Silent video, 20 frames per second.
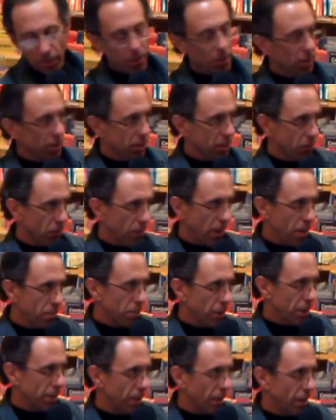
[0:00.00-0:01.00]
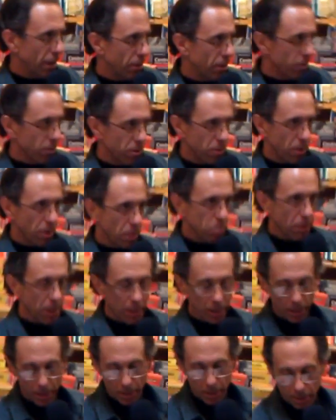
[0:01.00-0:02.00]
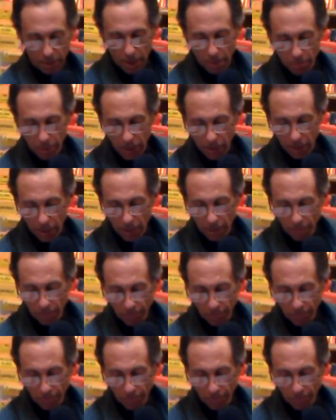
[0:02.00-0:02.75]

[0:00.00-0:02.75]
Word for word: See, this is five months left, they're admitting a discrepancy.